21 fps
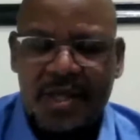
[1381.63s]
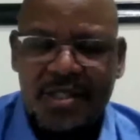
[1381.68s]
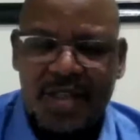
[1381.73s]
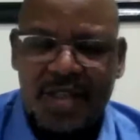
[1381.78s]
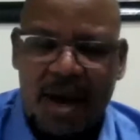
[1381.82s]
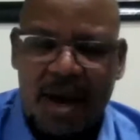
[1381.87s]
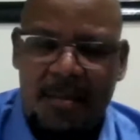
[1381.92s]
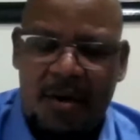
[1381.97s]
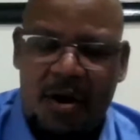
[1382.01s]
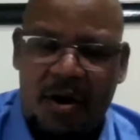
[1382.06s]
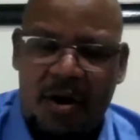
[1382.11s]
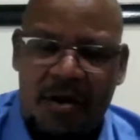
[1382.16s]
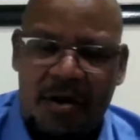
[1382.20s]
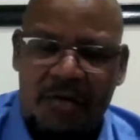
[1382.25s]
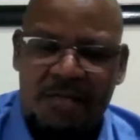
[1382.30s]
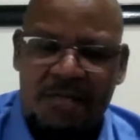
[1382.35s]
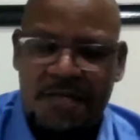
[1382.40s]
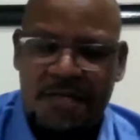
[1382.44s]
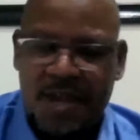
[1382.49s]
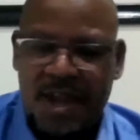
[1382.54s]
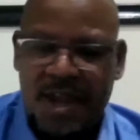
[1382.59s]
some
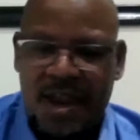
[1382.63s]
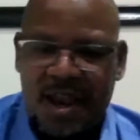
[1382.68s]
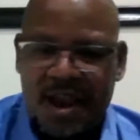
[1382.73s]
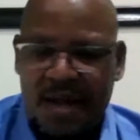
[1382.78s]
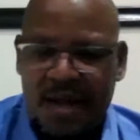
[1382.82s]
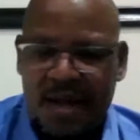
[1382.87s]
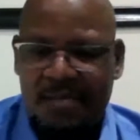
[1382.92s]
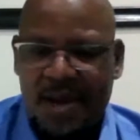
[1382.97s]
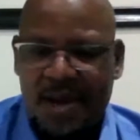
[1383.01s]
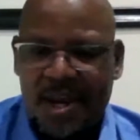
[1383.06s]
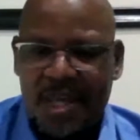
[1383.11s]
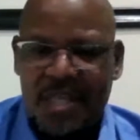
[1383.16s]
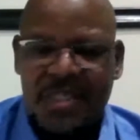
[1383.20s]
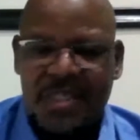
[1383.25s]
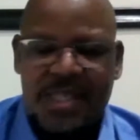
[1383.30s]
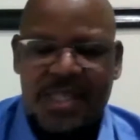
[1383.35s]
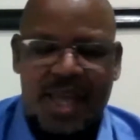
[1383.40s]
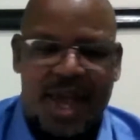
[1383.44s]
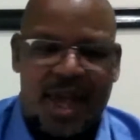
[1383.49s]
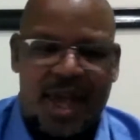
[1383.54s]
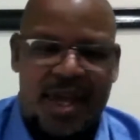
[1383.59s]
of the
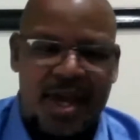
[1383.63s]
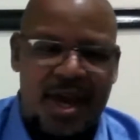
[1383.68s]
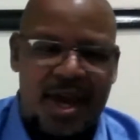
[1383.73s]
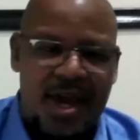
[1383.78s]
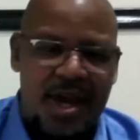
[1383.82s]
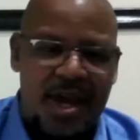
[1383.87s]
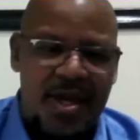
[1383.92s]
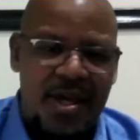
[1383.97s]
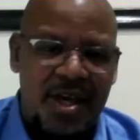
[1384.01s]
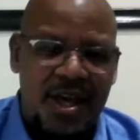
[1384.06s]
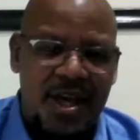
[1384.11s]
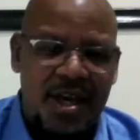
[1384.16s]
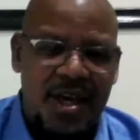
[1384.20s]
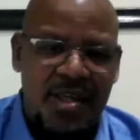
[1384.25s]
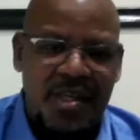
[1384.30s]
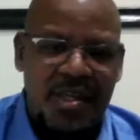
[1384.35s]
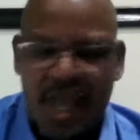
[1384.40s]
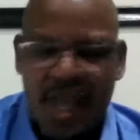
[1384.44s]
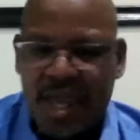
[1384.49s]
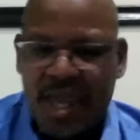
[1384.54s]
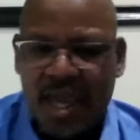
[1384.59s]
companies like
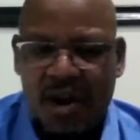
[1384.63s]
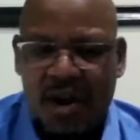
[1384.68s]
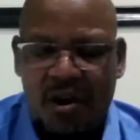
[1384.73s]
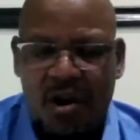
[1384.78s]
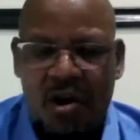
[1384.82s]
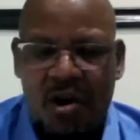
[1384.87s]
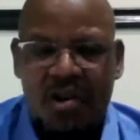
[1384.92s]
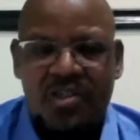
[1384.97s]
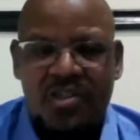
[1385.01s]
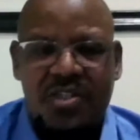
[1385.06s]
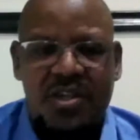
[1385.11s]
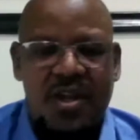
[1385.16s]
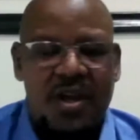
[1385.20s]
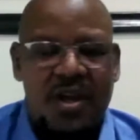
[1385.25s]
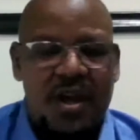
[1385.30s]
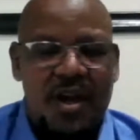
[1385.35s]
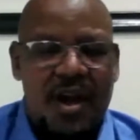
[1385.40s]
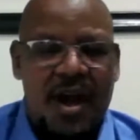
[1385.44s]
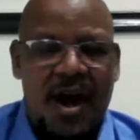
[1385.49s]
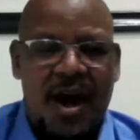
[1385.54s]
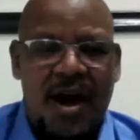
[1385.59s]
Take-A-Lot
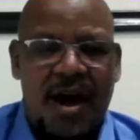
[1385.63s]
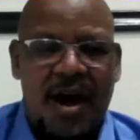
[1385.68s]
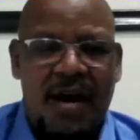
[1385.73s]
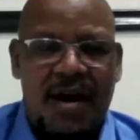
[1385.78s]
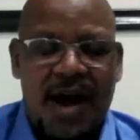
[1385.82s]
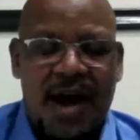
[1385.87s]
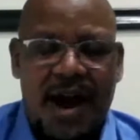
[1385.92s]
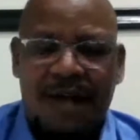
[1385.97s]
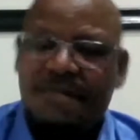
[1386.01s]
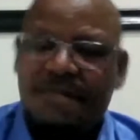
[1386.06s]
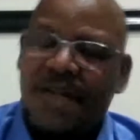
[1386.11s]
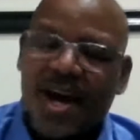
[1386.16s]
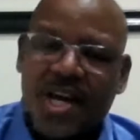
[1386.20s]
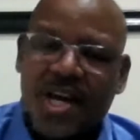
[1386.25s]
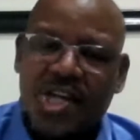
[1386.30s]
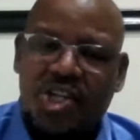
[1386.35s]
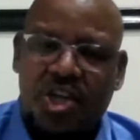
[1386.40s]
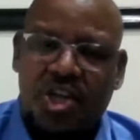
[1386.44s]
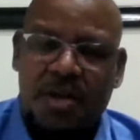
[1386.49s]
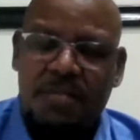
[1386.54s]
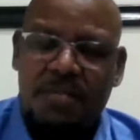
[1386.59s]
are
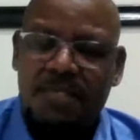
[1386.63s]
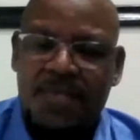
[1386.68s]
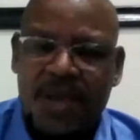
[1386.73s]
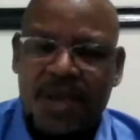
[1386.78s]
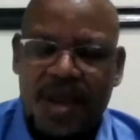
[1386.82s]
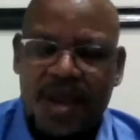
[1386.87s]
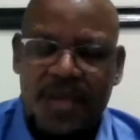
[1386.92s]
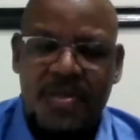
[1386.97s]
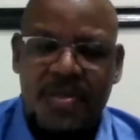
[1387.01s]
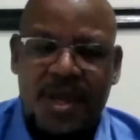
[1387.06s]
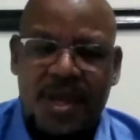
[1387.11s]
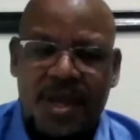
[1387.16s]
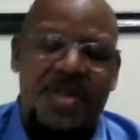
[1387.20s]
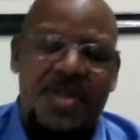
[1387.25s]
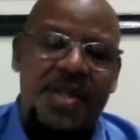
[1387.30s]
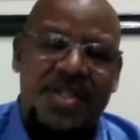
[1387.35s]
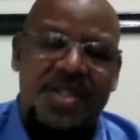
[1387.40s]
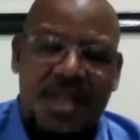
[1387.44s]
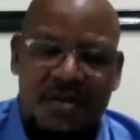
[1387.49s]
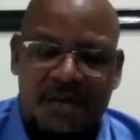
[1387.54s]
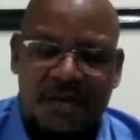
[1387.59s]
flourishing in
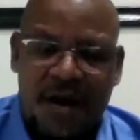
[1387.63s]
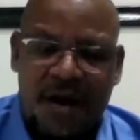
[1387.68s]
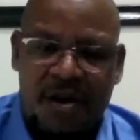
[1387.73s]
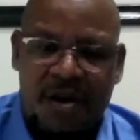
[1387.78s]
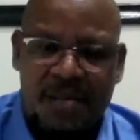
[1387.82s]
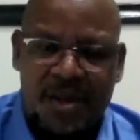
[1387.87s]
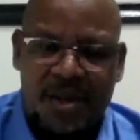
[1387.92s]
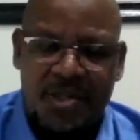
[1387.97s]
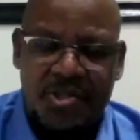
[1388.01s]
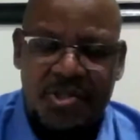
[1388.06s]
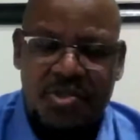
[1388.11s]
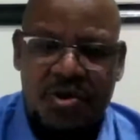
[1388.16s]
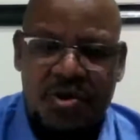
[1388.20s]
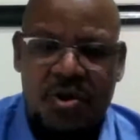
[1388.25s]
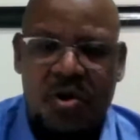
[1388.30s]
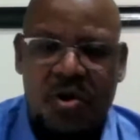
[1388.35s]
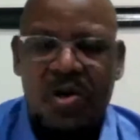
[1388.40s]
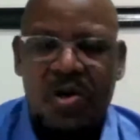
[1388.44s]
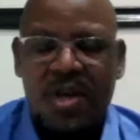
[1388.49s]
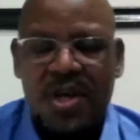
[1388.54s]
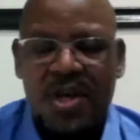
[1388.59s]
this environment.
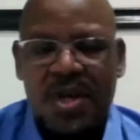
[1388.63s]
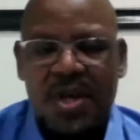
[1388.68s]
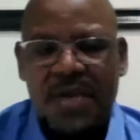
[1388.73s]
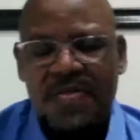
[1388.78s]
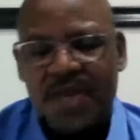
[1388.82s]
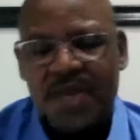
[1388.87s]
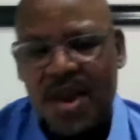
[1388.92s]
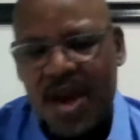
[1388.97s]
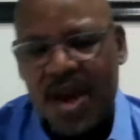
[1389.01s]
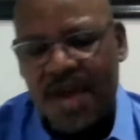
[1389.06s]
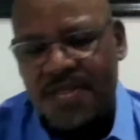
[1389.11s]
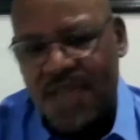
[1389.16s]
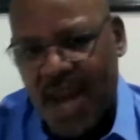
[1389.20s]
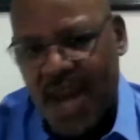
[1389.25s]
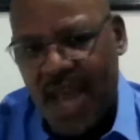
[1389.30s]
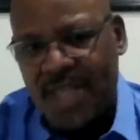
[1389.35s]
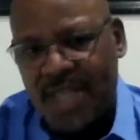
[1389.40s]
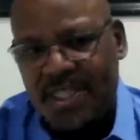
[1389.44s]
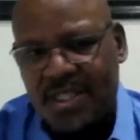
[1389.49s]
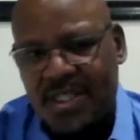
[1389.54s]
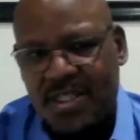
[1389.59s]
So there are
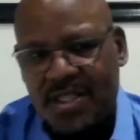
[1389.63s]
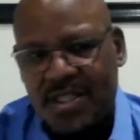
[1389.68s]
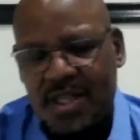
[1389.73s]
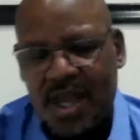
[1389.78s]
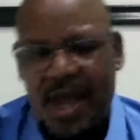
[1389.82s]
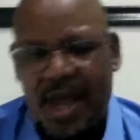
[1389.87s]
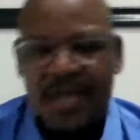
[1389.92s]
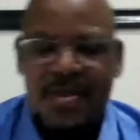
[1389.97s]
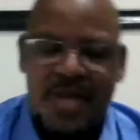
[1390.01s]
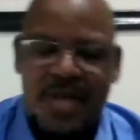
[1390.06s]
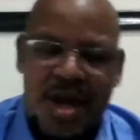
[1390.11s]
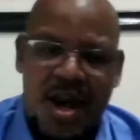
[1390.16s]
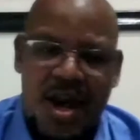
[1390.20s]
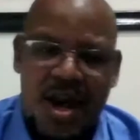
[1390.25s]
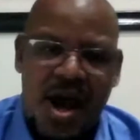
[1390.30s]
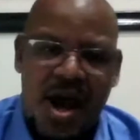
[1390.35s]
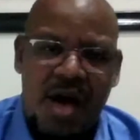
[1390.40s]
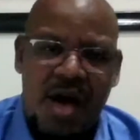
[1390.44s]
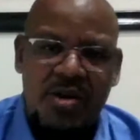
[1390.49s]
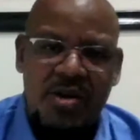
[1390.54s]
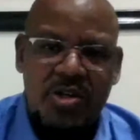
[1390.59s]
threats and there
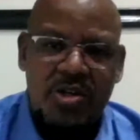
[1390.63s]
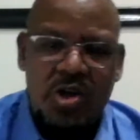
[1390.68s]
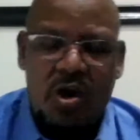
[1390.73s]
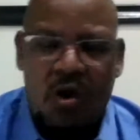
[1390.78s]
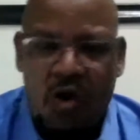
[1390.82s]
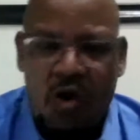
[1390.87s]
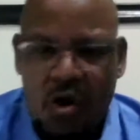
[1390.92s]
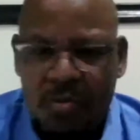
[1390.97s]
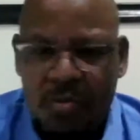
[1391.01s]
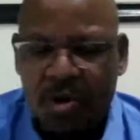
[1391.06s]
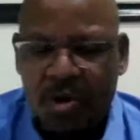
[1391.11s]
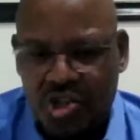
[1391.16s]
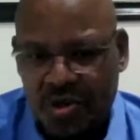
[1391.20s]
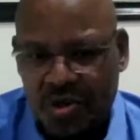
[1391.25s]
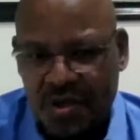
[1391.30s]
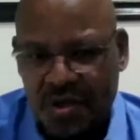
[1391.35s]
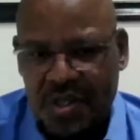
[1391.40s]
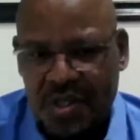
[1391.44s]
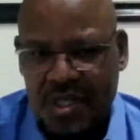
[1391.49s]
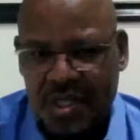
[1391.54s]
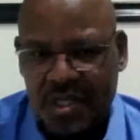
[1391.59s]
are
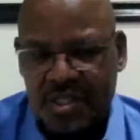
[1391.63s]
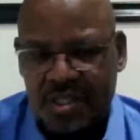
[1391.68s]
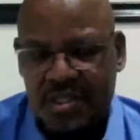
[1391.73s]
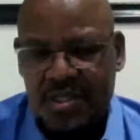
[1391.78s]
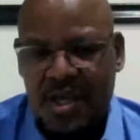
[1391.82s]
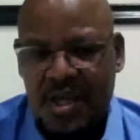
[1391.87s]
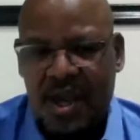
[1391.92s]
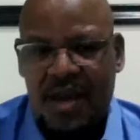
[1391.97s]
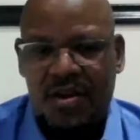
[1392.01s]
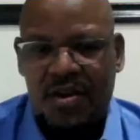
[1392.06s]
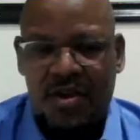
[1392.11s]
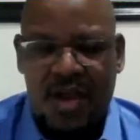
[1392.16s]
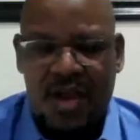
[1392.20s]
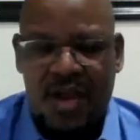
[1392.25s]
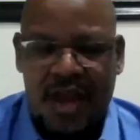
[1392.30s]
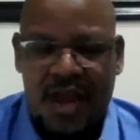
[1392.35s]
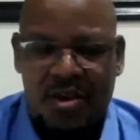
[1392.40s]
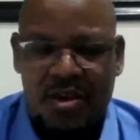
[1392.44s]
opportunities, and